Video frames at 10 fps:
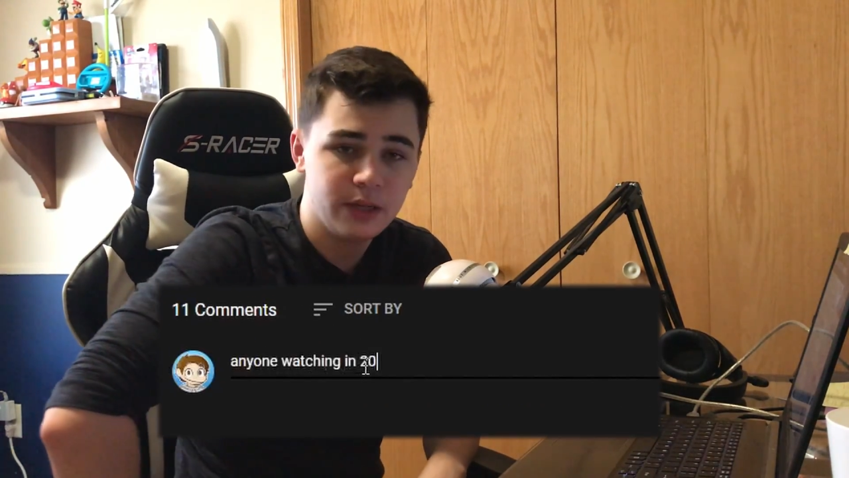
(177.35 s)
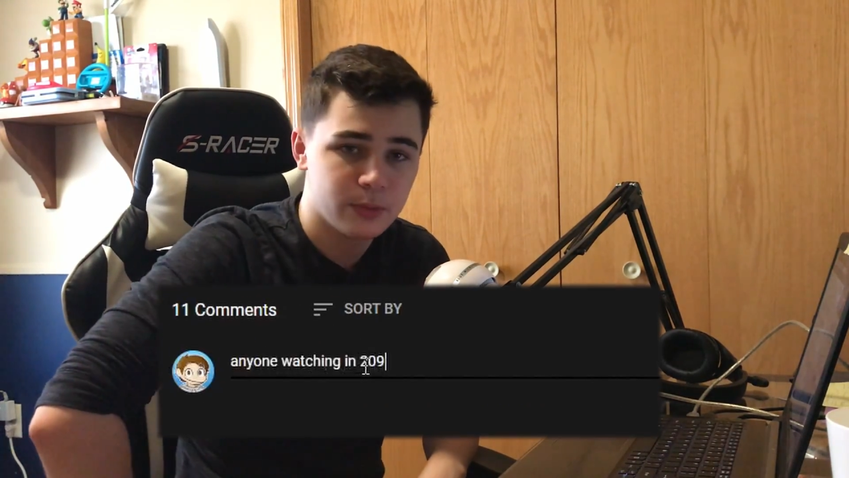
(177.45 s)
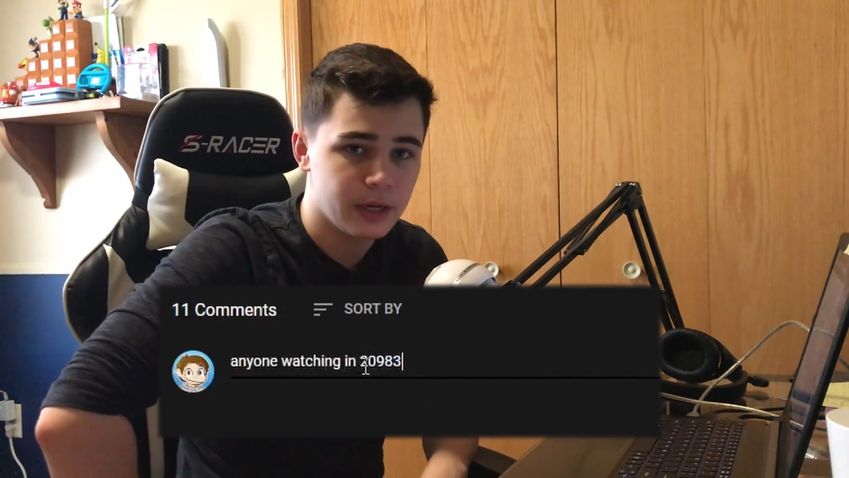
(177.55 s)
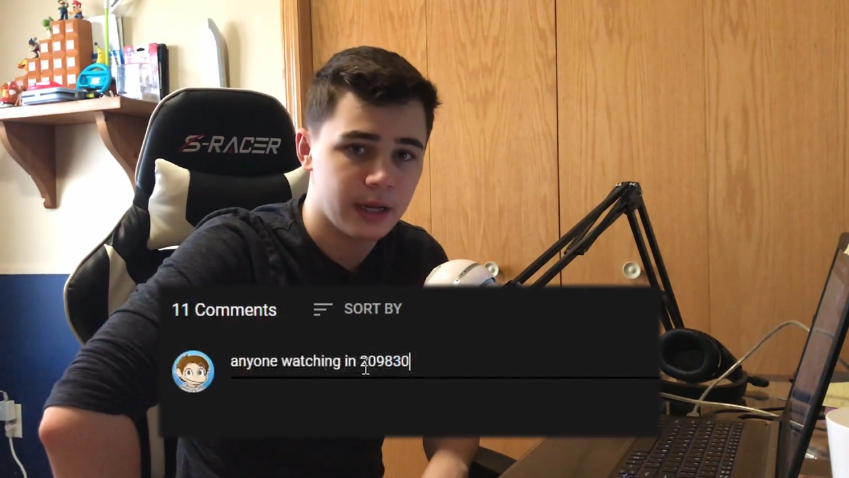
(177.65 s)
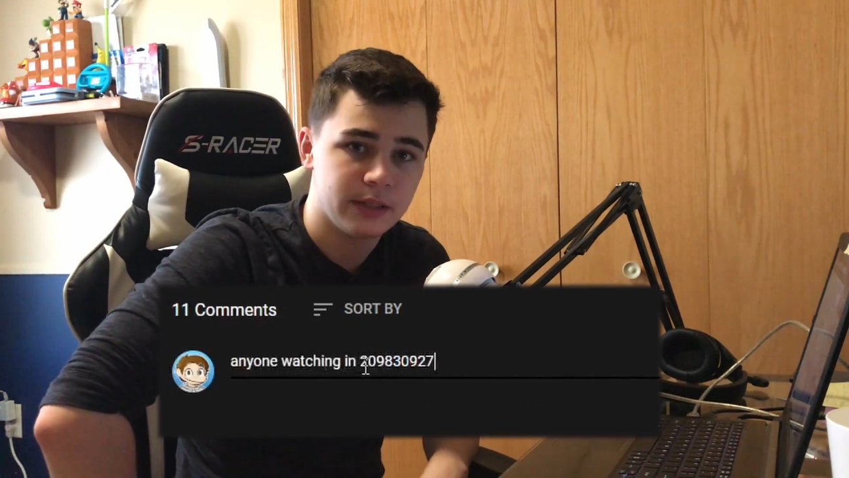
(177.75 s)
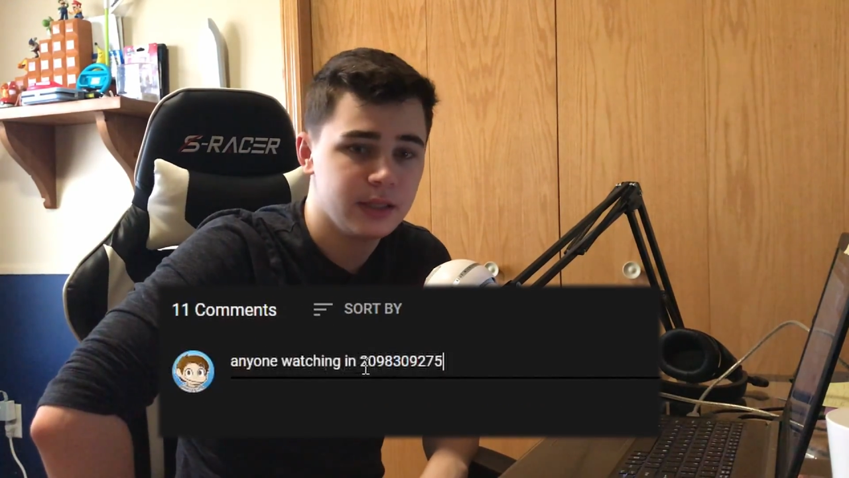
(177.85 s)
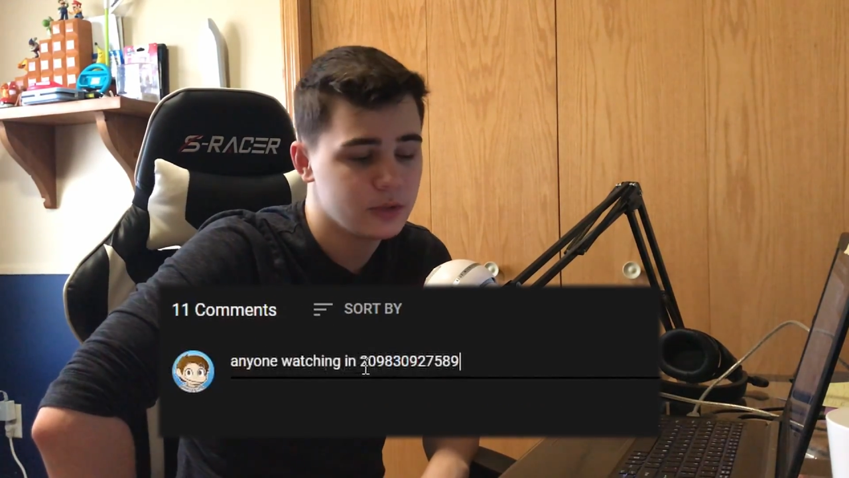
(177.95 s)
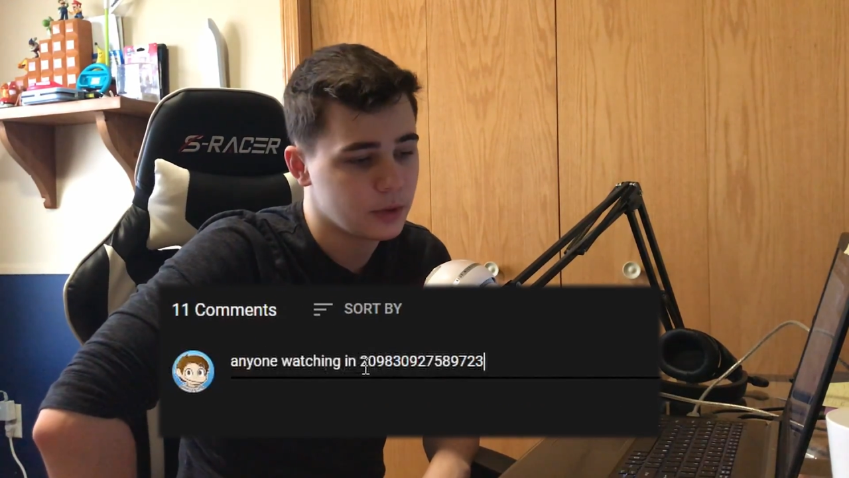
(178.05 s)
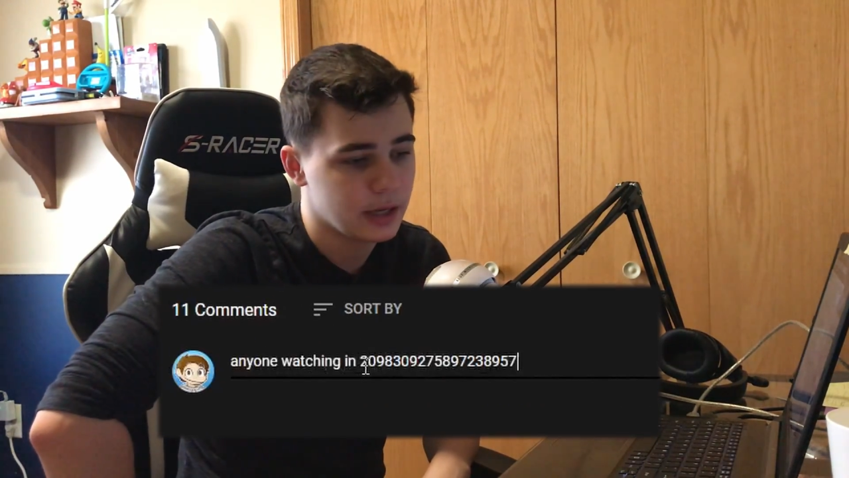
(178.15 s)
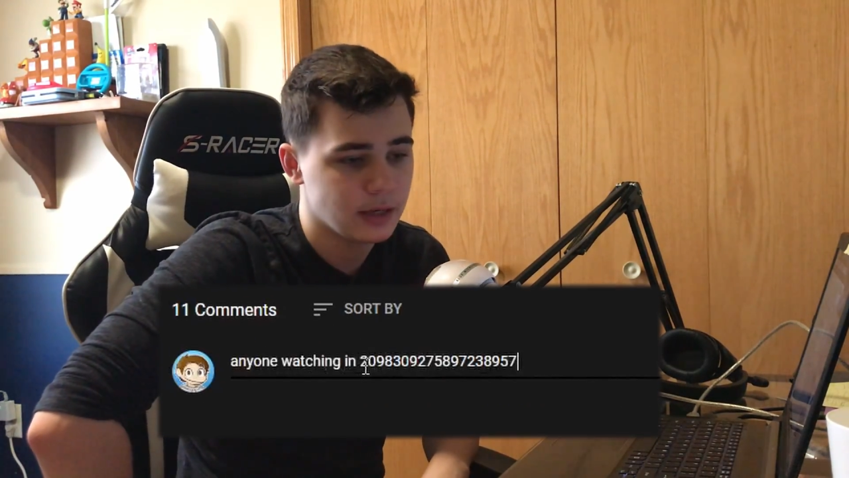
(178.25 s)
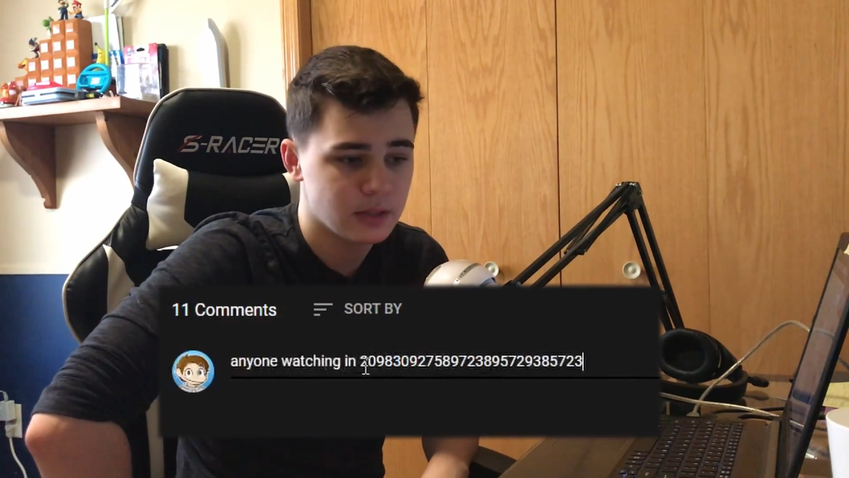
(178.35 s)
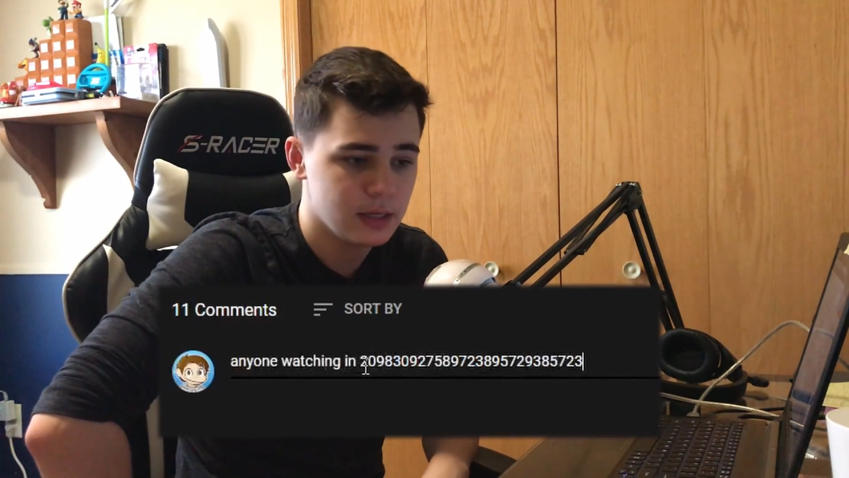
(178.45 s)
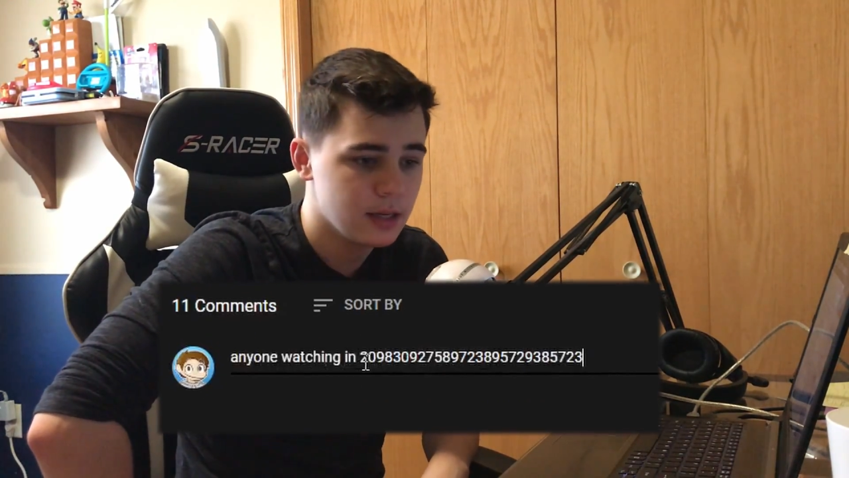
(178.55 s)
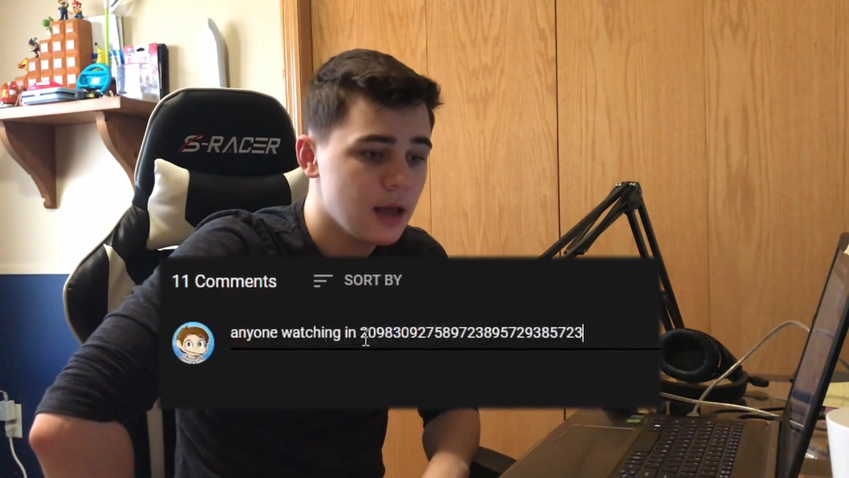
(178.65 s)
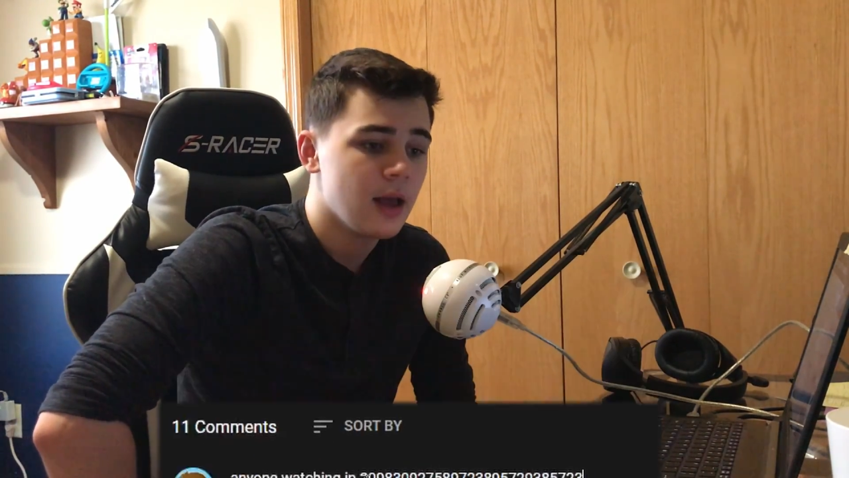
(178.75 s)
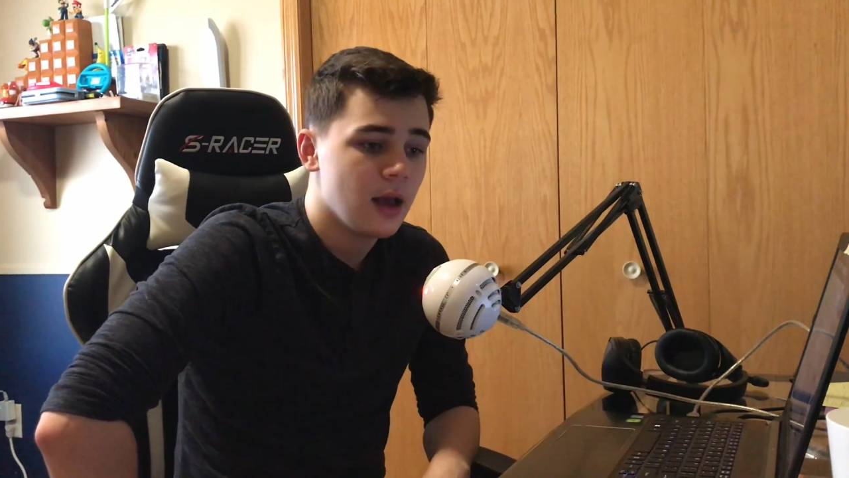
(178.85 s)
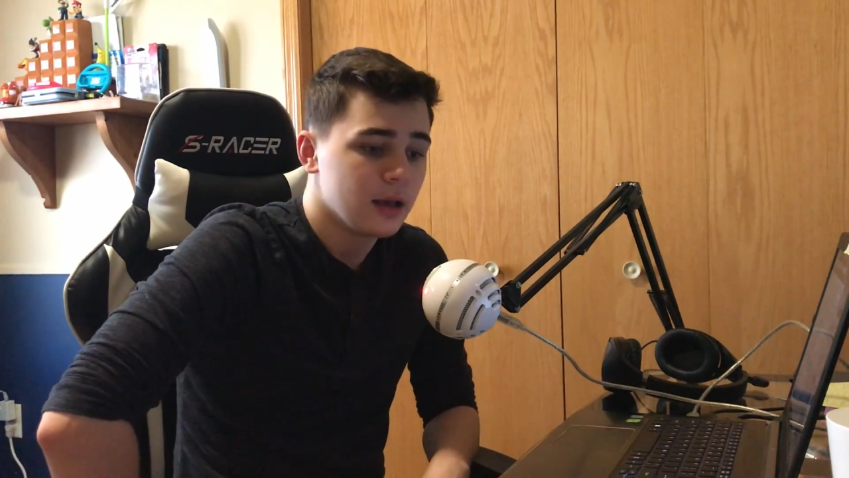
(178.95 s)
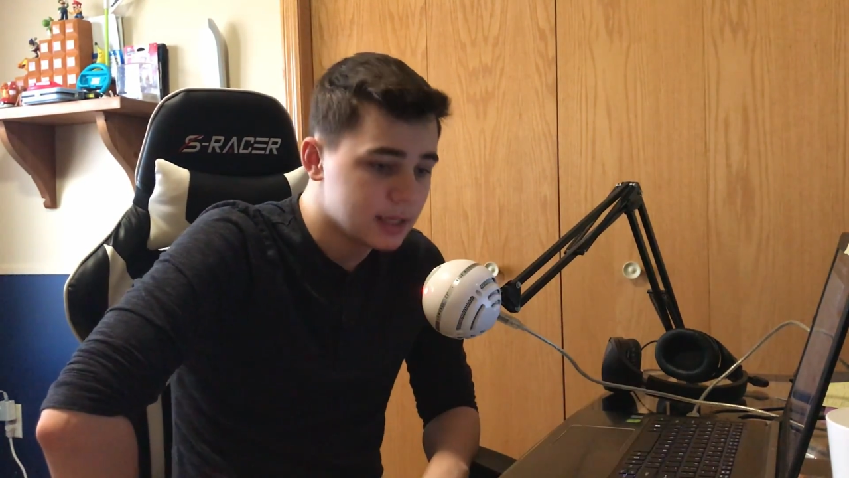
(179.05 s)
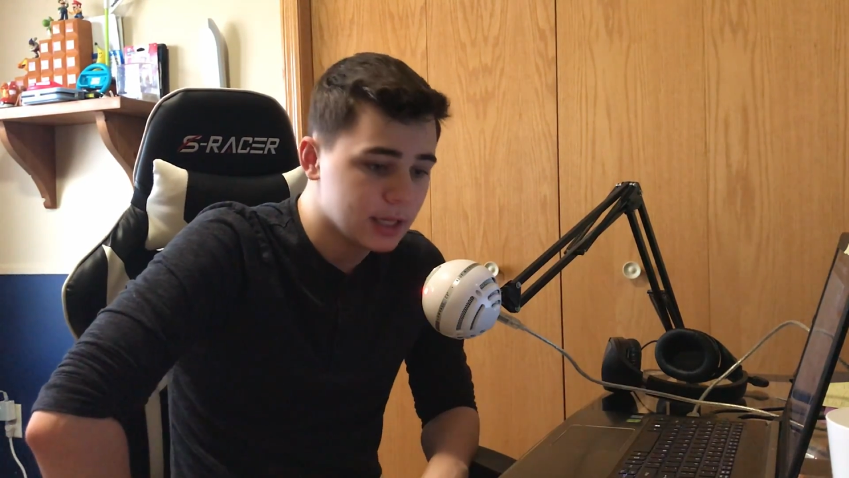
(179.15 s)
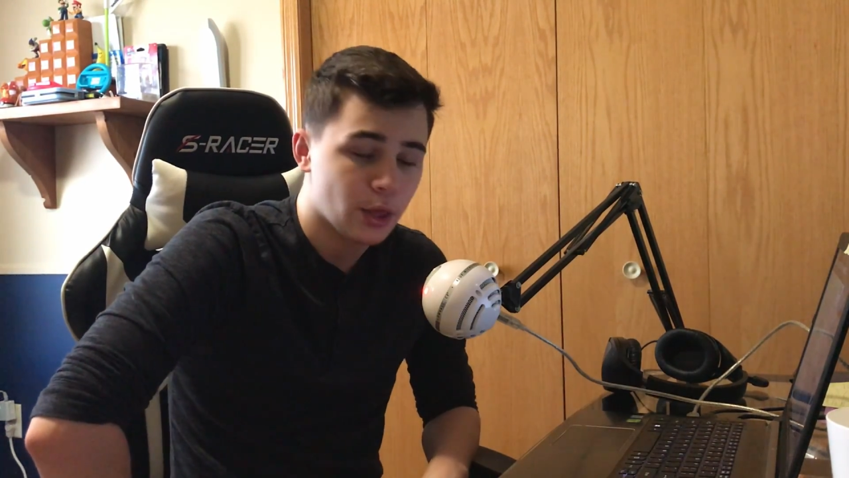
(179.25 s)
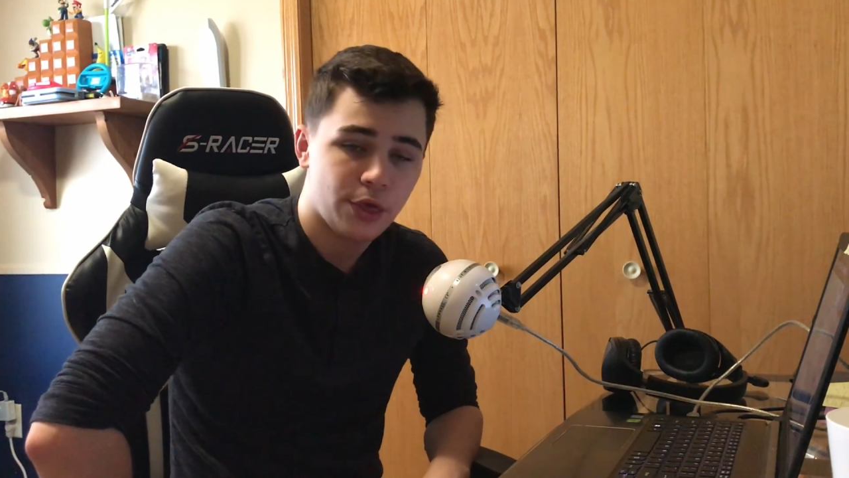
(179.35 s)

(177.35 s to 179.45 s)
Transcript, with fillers: twenty nineteen, twenty eighteen get